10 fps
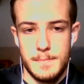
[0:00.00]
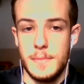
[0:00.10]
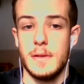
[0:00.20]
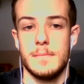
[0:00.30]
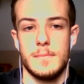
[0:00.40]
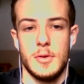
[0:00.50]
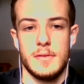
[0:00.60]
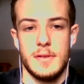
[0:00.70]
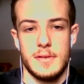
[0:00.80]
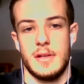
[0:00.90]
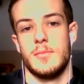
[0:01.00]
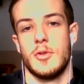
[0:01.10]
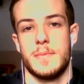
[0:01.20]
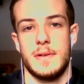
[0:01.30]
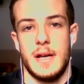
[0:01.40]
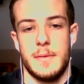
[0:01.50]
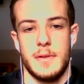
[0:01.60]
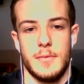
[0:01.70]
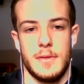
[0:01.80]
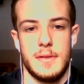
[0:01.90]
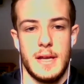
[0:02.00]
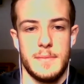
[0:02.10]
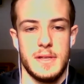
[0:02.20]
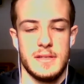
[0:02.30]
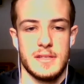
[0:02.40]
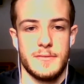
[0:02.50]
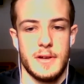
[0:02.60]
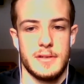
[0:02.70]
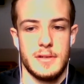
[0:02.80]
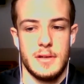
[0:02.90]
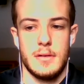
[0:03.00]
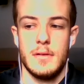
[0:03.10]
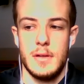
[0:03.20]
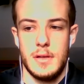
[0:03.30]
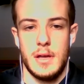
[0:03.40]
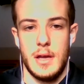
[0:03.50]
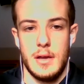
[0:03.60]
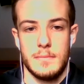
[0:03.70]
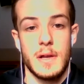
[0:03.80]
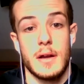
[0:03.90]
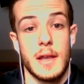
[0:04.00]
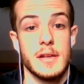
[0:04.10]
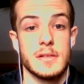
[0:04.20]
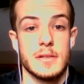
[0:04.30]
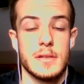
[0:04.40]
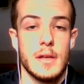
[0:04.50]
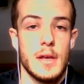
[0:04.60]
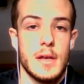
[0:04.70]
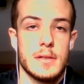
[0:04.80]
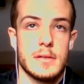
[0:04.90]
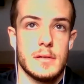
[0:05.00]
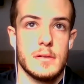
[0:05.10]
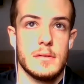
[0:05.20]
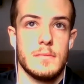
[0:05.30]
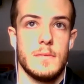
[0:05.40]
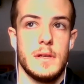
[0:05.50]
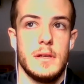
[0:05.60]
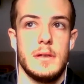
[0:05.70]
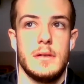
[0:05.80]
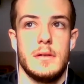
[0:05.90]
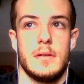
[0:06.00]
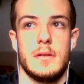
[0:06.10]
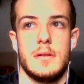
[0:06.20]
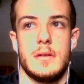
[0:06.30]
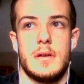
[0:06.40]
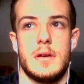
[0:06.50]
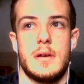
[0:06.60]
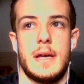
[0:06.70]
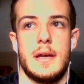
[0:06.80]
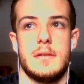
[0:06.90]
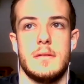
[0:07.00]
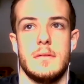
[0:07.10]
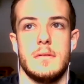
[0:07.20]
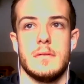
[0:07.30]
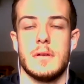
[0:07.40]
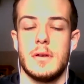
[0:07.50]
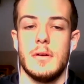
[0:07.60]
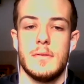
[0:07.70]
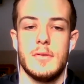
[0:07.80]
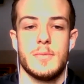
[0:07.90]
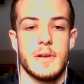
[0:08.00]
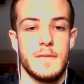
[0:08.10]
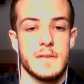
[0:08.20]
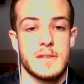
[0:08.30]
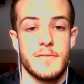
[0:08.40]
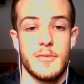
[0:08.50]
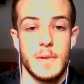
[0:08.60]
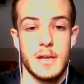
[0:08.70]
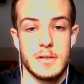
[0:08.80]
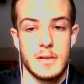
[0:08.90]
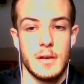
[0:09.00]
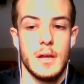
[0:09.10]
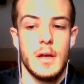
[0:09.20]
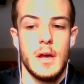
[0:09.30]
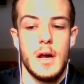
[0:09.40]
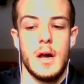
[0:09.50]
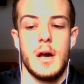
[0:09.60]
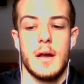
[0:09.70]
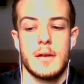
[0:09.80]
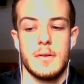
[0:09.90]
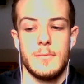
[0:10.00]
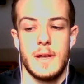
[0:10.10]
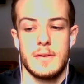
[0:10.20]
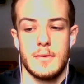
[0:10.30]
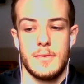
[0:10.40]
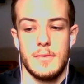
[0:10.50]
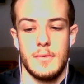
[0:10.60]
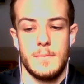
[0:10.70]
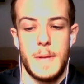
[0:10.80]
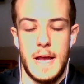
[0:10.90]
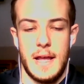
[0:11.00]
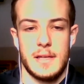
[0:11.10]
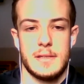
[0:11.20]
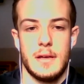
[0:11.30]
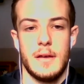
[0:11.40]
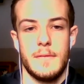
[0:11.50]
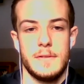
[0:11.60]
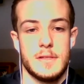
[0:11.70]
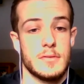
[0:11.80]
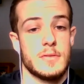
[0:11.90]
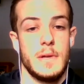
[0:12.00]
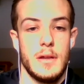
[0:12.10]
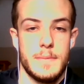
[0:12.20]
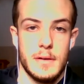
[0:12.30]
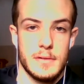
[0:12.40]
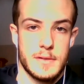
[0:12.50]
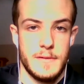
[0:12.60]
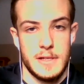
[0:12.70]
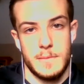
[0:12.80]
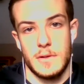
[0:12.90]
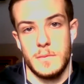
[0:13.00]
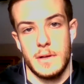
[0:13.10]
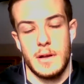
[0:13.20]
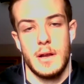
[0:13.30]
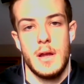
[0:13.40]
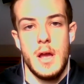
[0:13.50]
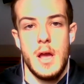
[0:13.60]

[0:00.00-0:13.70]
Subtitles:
those are more predominant with diabetes as far as Caucasians. So we had to go through previous information. We had to go through past social media posts, Facebook, Twitter,